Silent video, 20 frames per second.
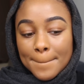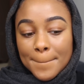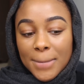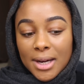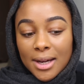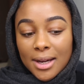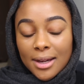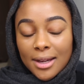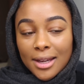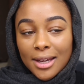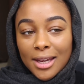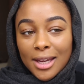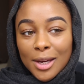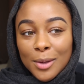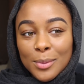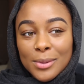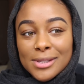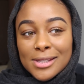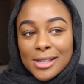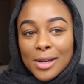but he
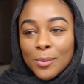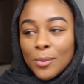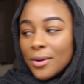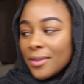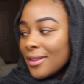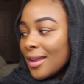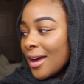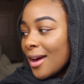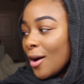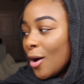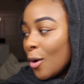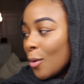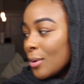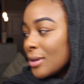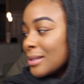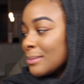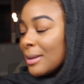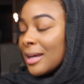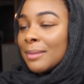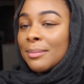was someone that
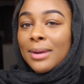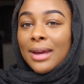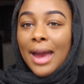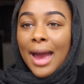always made me